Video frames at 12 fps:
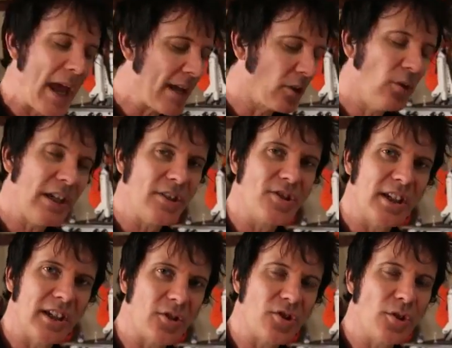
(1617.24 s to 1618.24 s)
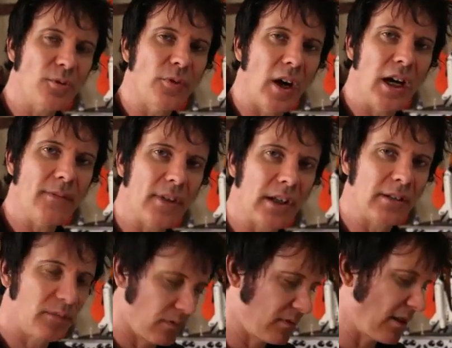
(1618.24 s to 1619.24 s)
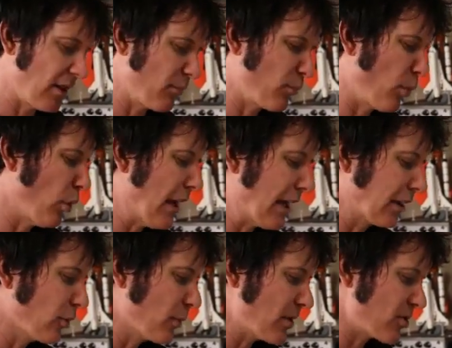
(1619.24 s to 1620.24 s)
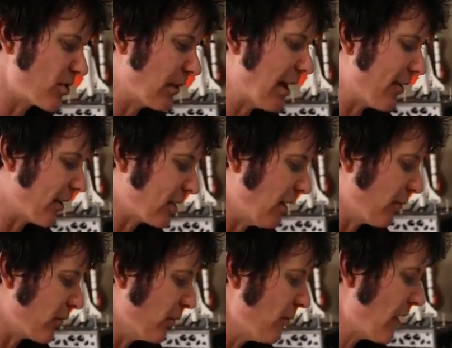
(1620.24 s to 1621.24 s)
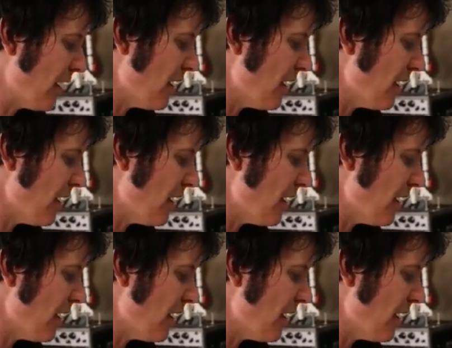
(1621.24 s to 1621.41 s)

pedal hitting at 2.5 that I pull out a little bit just to allow that comfort.